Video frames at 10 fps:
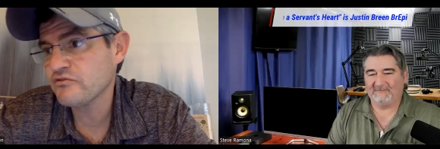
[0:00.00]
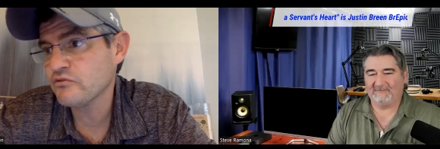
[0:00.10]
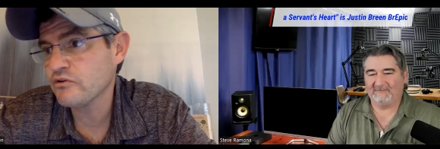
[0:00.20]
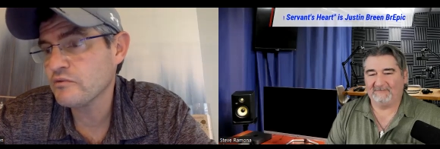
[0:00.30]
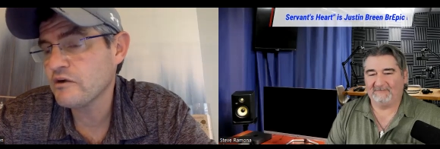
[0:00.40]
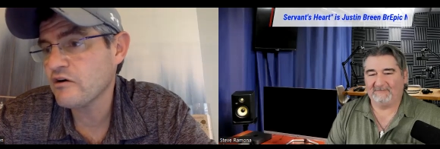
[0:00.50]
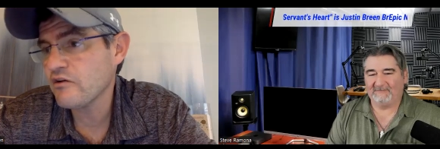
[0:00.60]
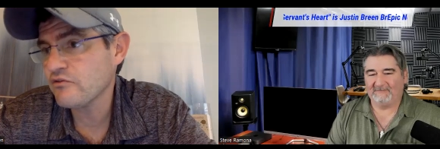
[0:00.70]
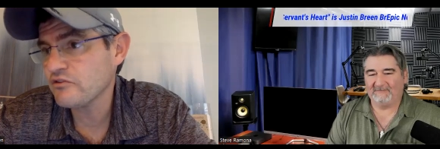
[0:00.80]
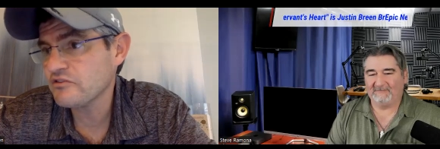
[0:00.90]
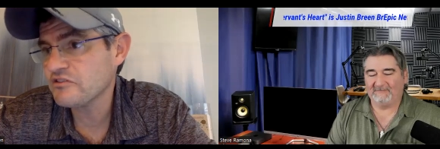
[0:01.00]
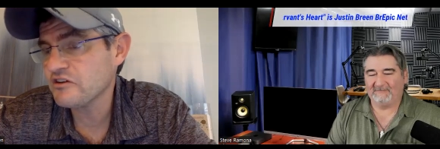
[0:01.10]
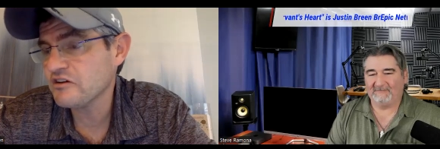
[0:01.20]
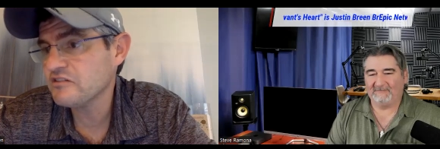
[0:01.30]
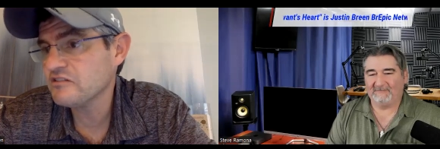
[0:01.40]
Speaker 1: form, however it's
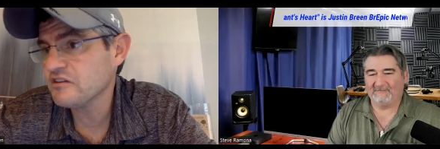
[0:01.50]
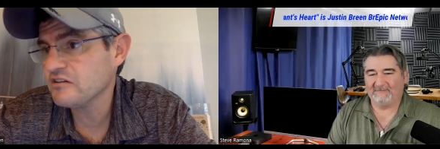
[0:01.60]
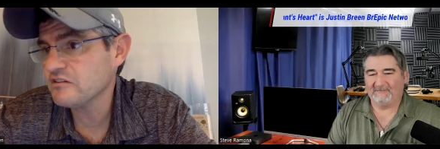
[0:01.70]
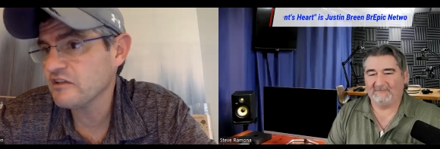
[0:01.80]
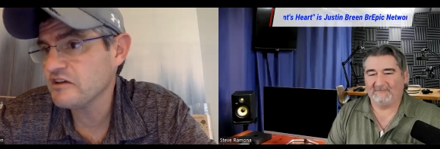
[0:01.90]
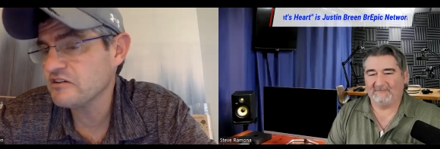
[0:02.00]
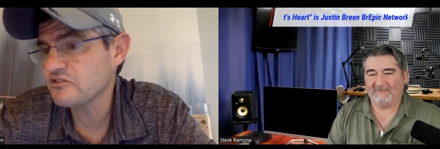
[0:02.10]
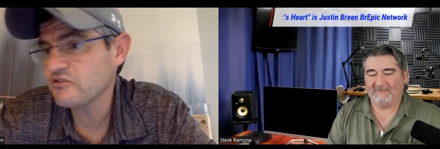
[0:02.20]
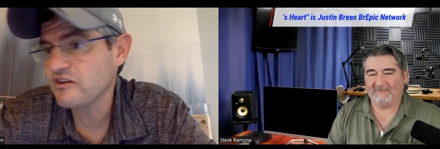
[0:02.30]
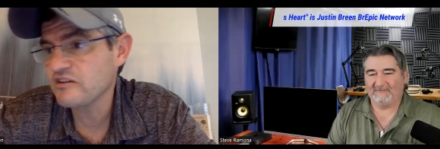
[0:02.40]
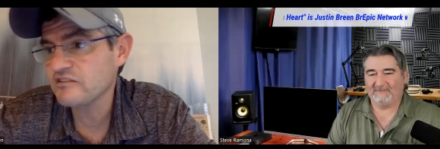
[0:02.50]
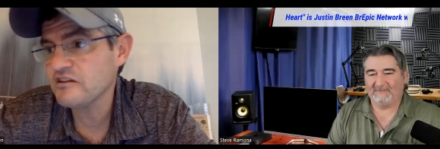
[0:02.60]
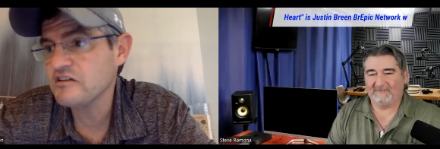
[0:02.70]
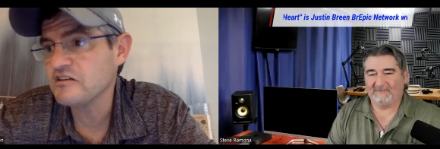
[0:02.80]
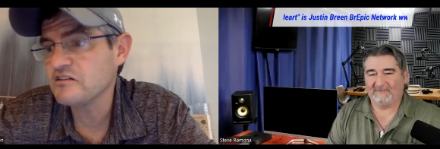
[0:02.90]
done, and then like attracts
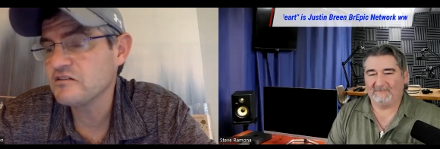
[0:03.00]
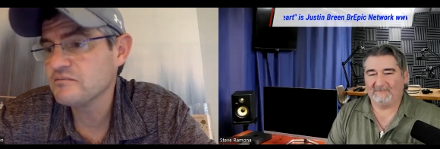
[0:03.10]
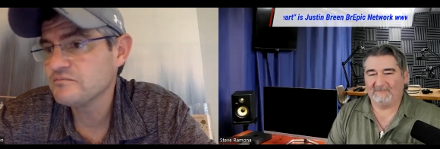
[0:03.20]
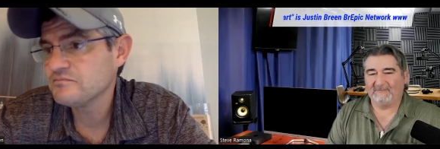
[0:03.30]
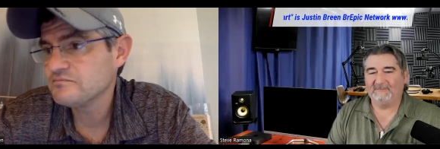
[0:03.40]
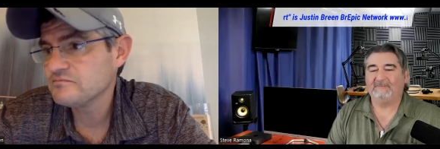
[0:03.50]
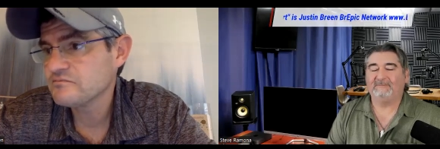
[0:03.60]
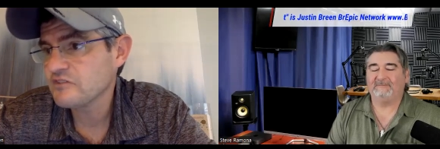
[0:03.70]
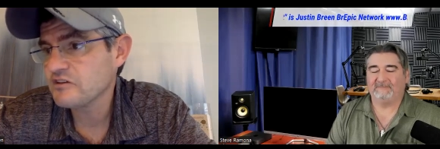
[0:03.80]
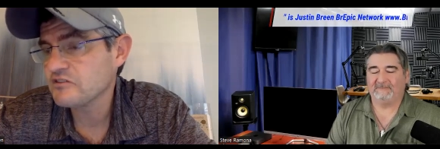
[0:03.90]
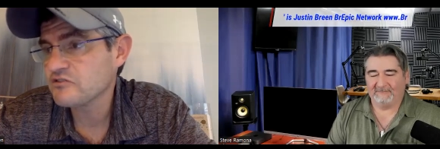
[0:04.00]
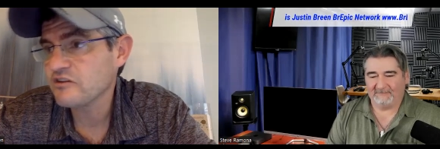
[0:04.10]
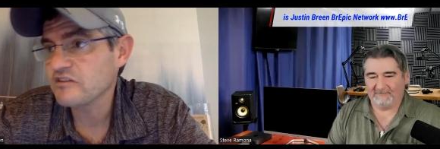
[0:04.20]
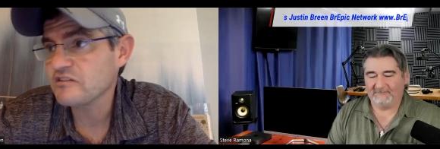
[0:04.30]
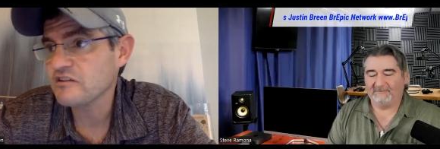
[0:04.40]
like, like
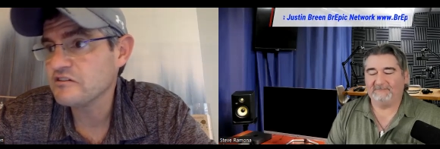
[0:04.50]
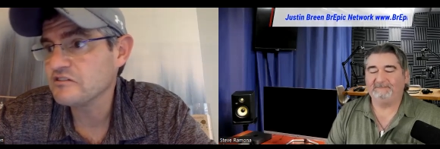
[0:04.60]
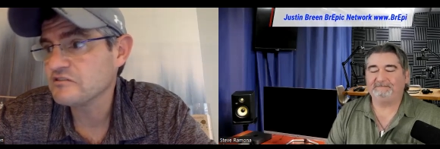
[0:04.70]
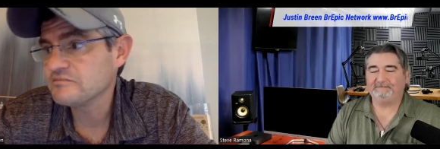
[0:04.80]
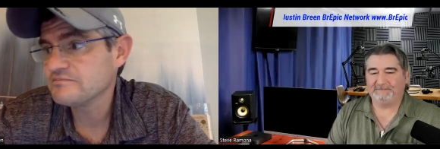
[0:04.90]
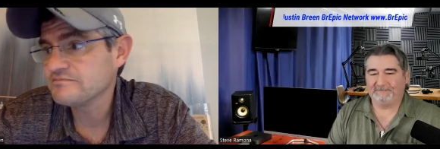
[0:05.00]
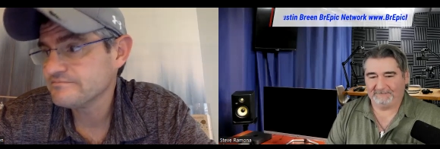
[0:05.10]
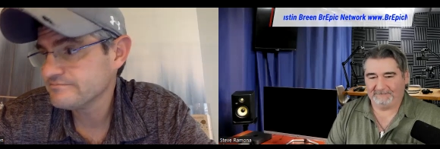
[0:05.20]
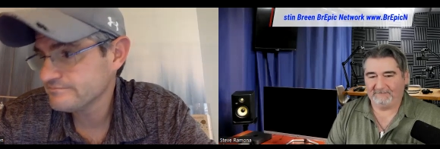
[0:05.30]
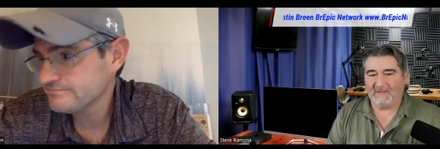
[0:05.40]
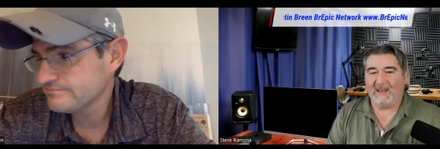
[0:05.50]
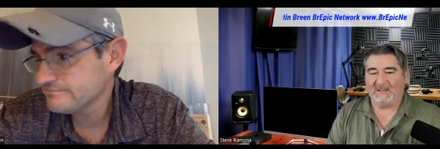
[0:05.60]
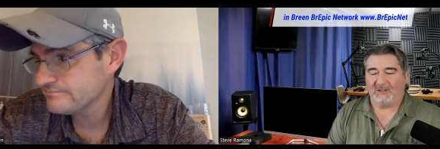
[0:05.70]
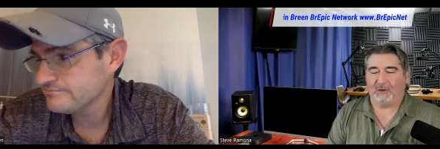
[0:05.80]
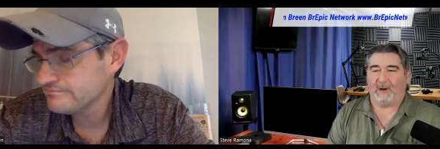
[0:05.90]
attracts like
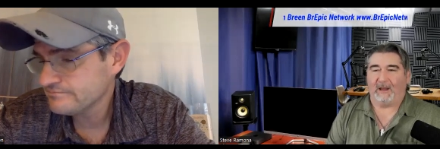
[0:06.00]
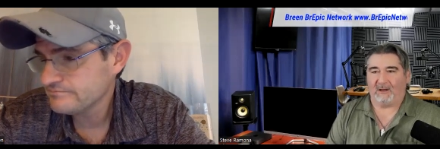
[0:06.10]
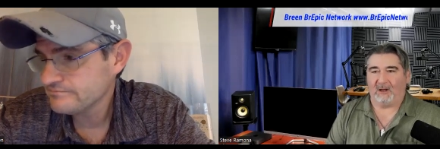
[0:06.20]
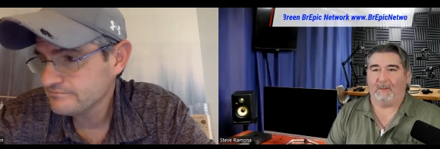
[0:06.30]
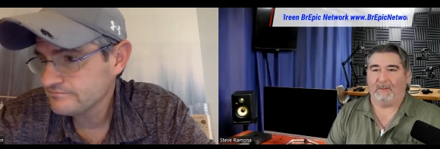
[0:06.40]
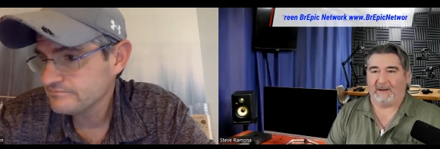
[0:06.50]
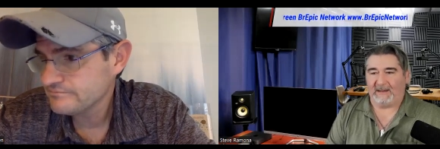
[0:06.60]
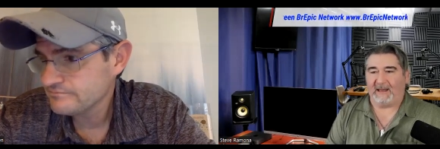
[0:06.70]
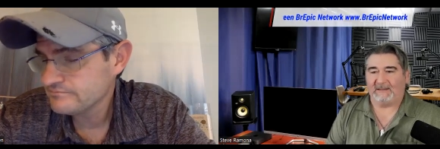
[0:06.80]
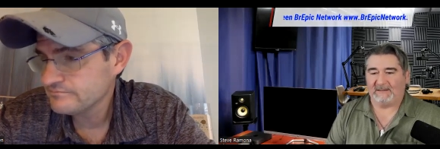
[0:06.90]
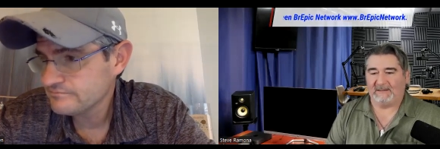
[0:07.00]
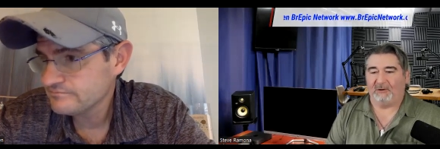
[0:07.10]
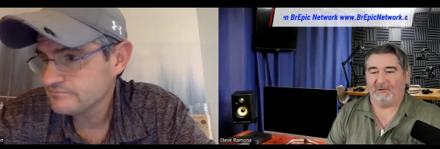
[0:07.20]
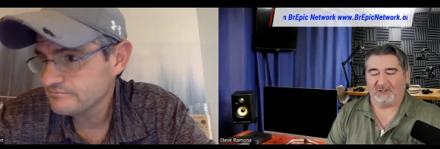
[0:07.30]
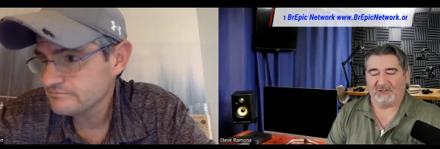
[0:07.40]
Speaker 2: the great comic. That's
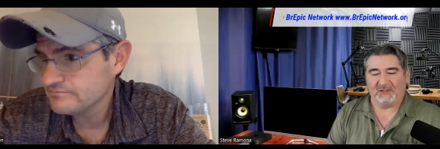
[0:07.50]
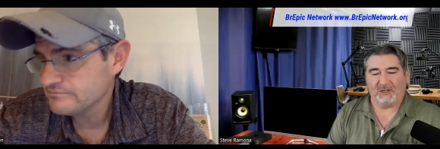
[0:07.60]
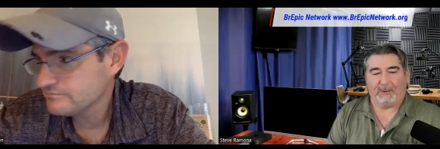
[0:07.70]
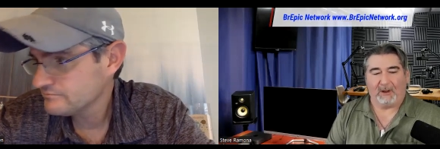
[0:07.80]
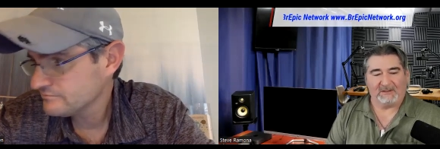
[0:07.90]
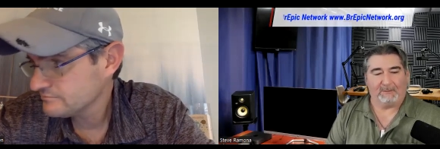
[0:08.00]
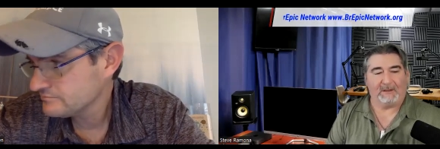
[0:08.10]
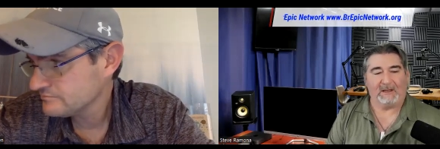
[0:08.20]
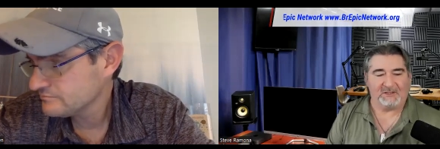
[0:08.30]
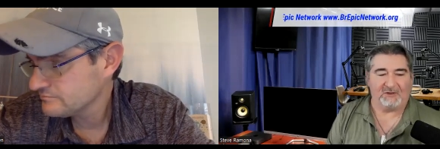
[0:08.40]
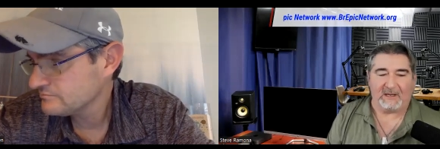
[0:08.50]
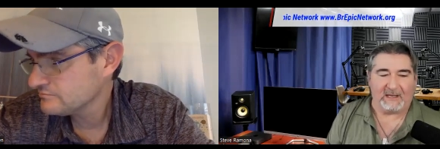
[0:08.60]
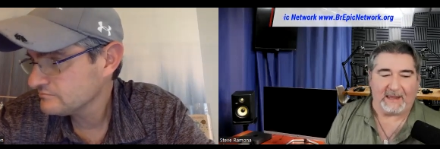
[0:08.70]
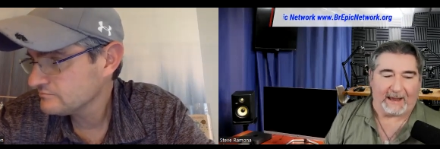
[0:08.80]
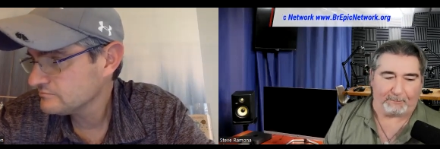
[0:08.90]
don't just jump on something because you
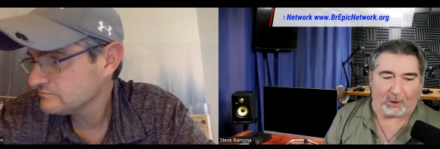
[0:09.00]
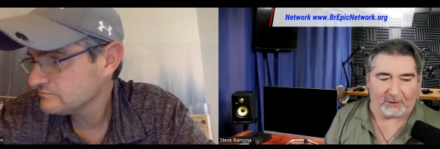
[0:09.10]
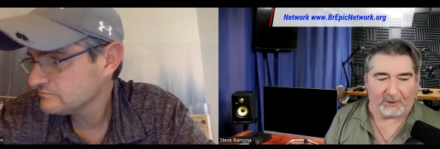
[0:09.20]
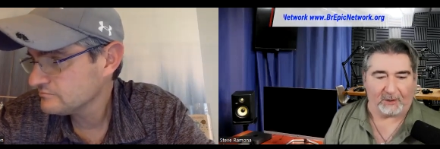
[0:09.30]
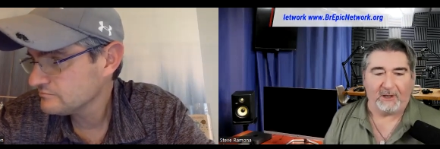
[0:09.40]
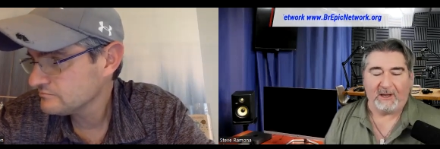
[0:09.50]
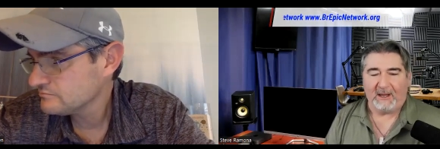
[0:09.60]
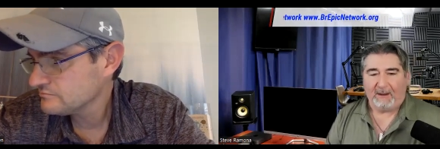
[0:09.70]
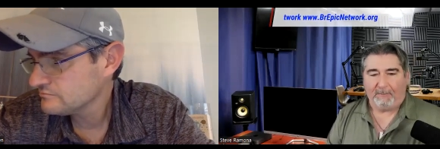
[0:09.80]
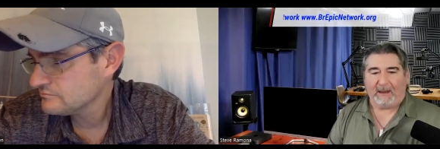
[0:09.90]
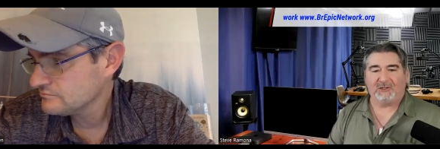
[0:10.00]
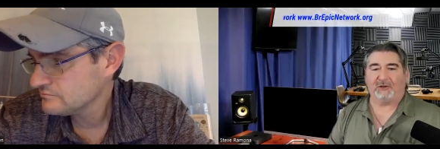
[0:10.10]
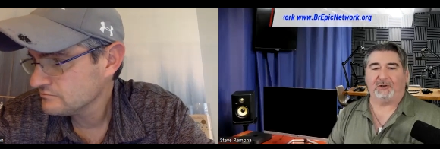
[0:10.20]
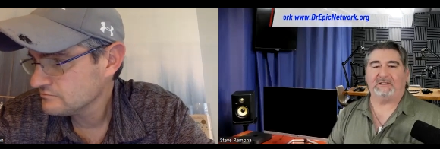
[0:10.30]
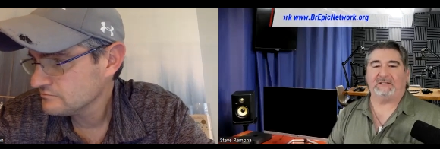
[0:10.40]
need that partner. Make
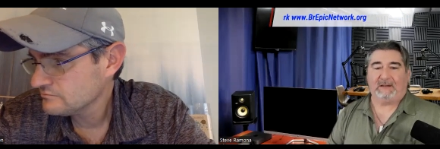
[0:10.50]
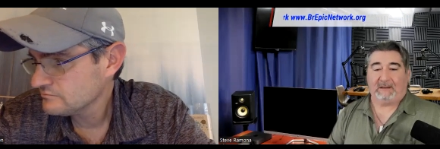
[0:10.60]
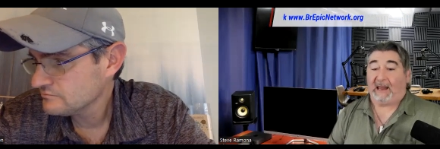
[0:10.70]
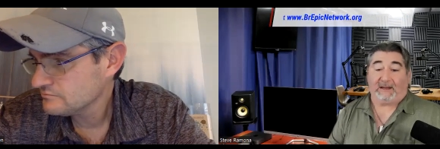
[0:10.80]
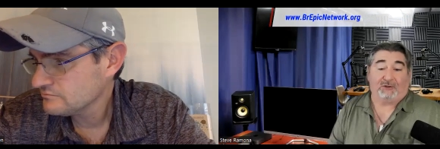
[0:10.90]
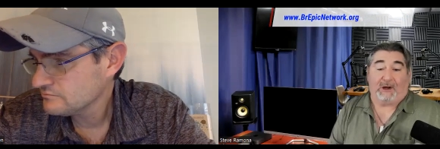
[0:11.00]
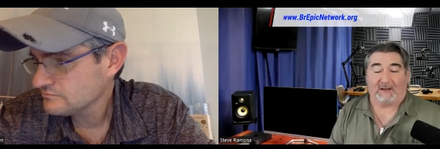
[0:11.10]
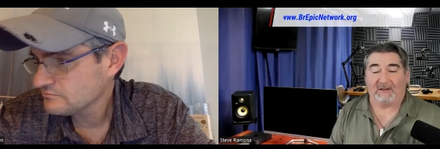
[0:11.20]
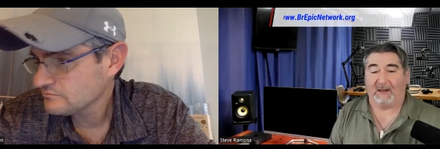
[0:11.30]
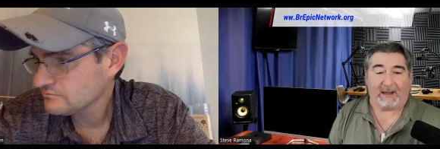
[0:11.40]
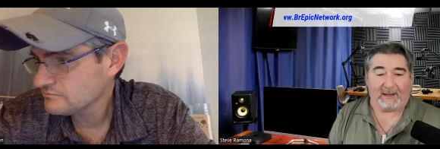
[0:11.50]
sure it's like tracks like.